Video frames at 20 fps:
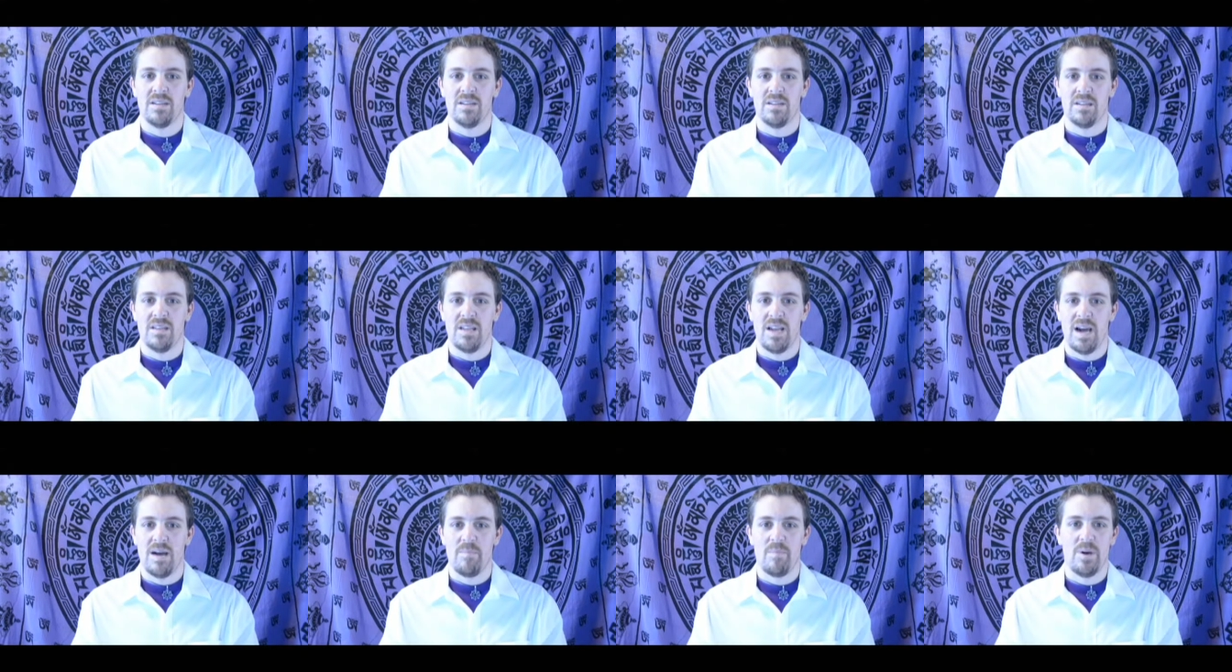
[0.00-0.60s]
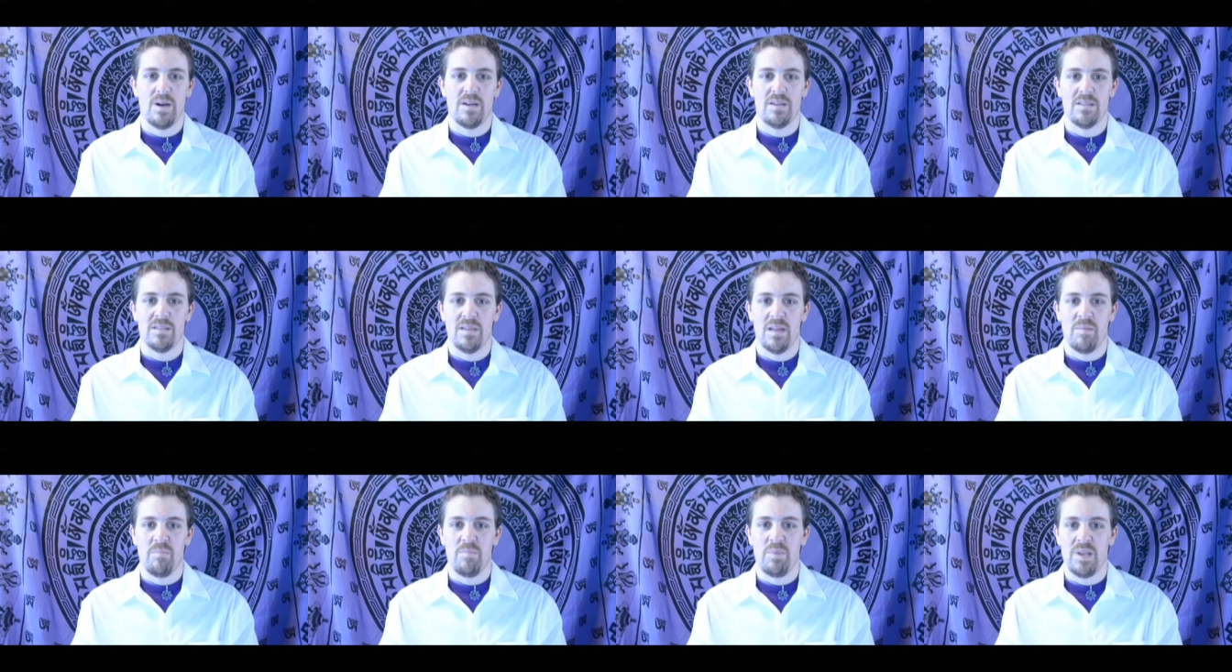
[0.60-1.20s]
the Dhamma
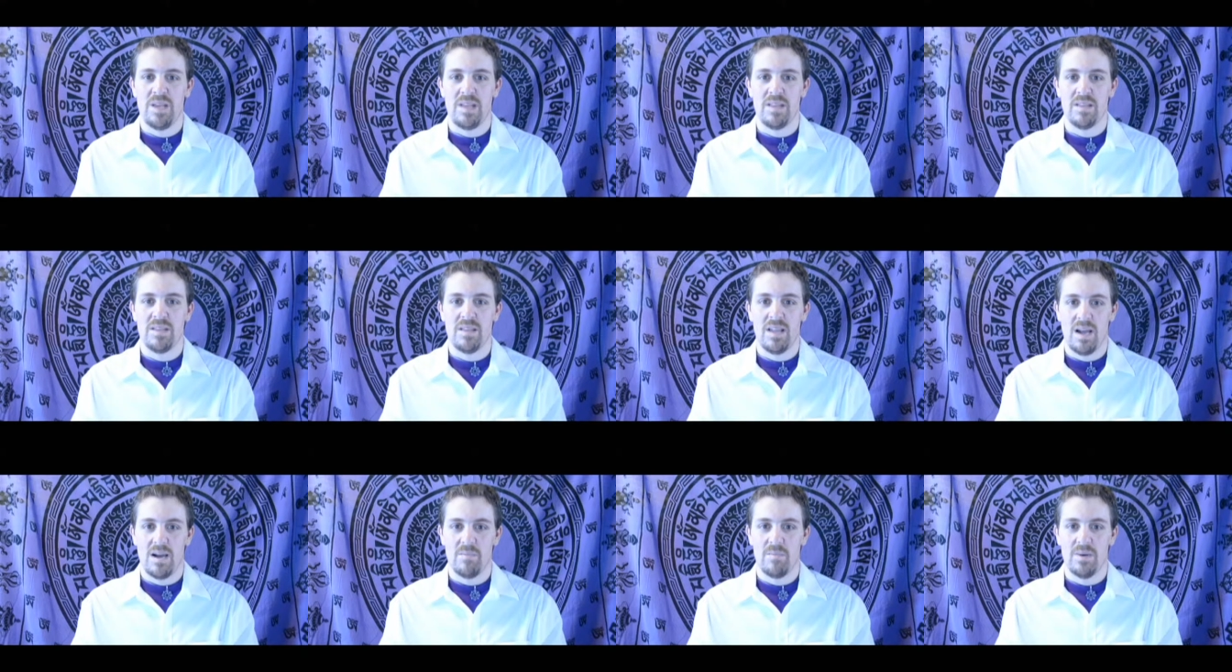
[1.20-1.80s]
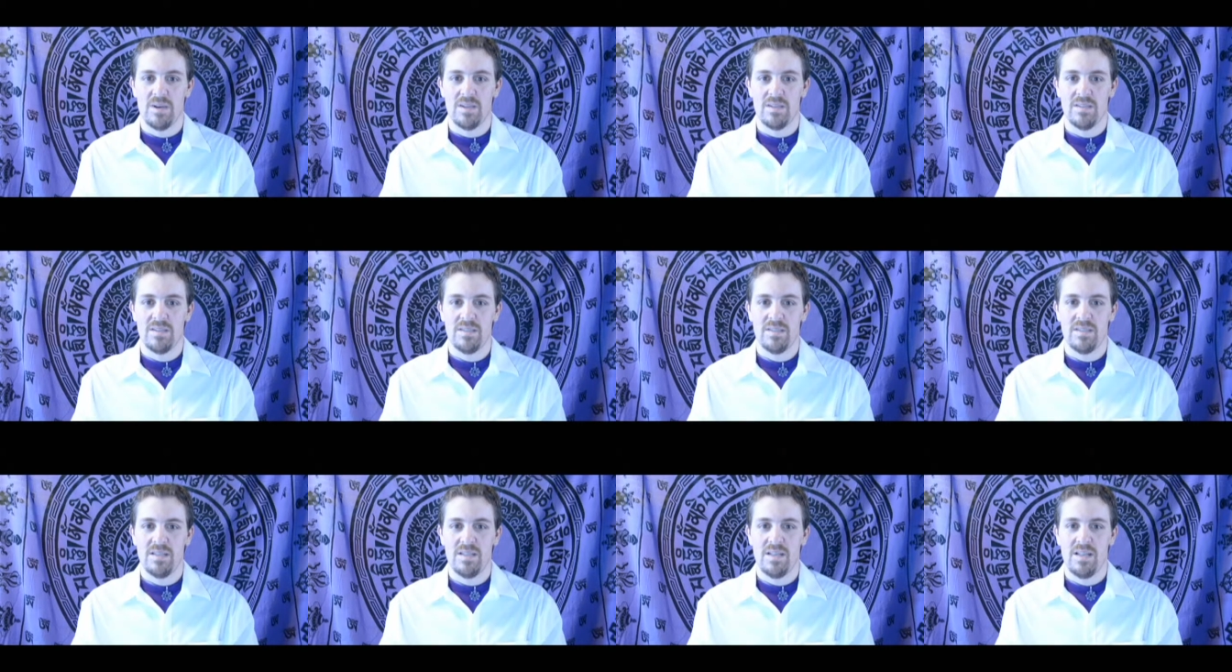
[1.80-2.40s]
and being the Dhamma.
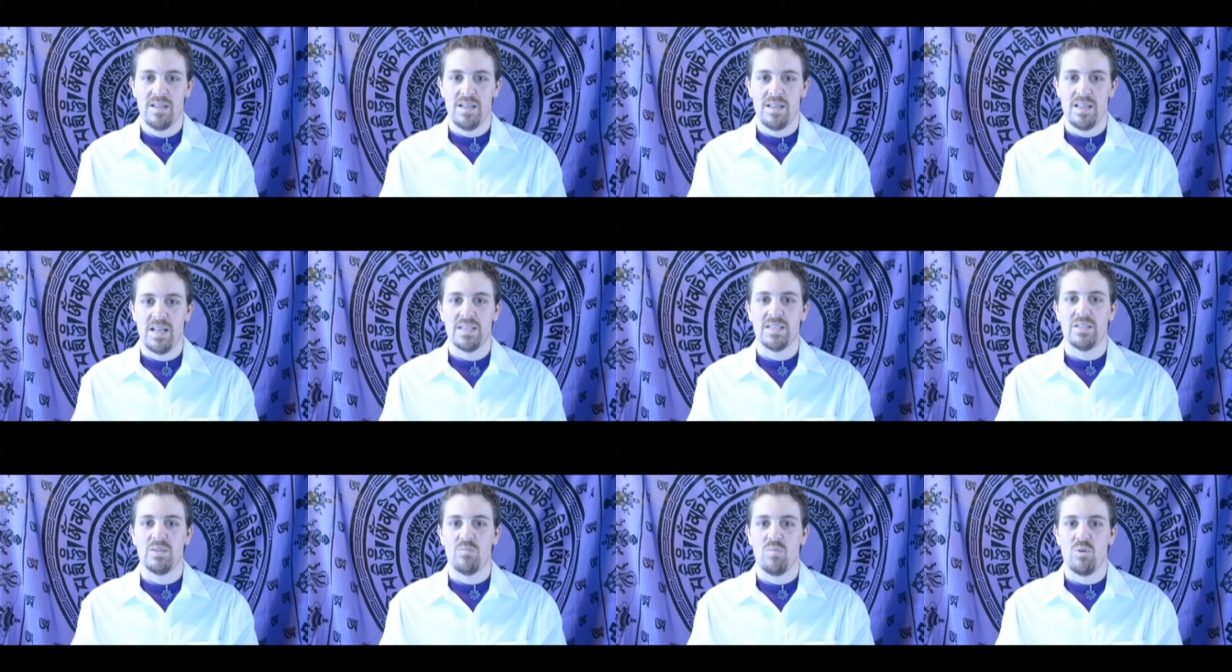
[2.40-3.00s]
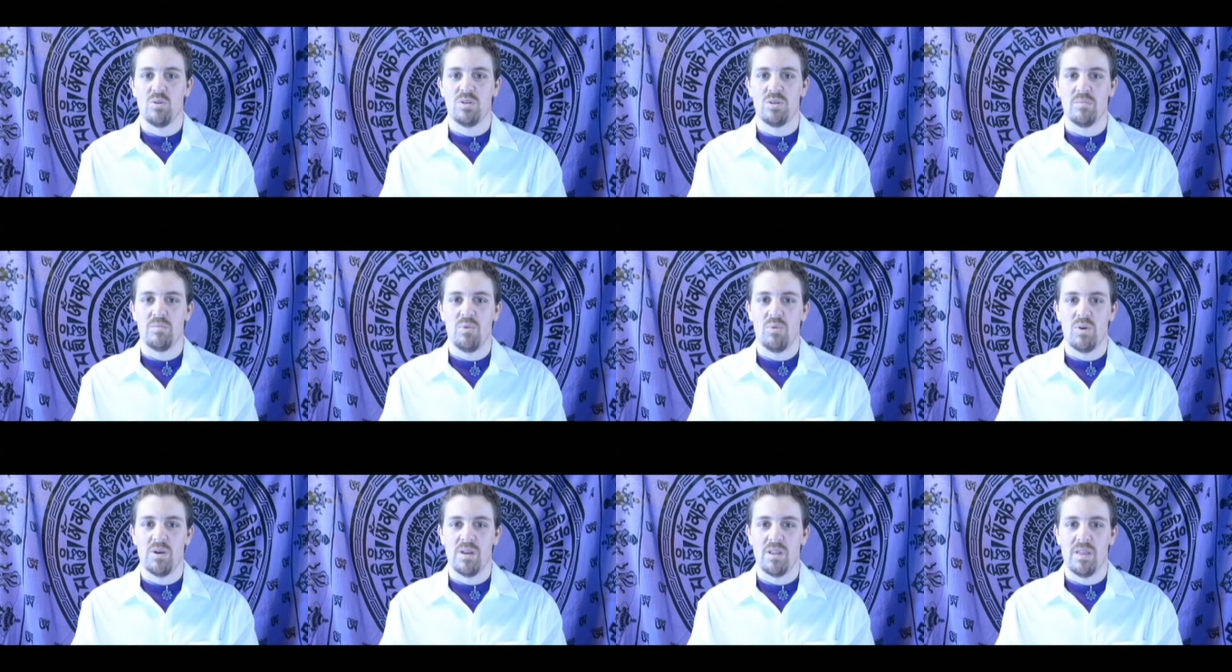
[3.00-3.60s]
That's the most
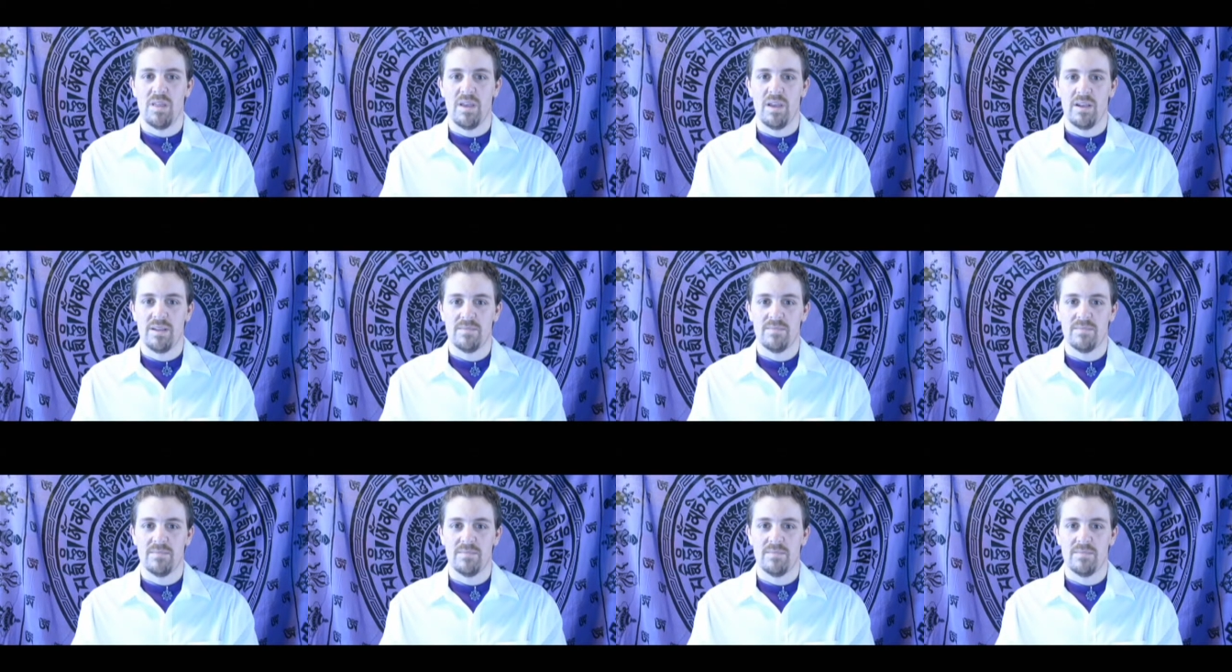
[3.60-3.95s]
important thing.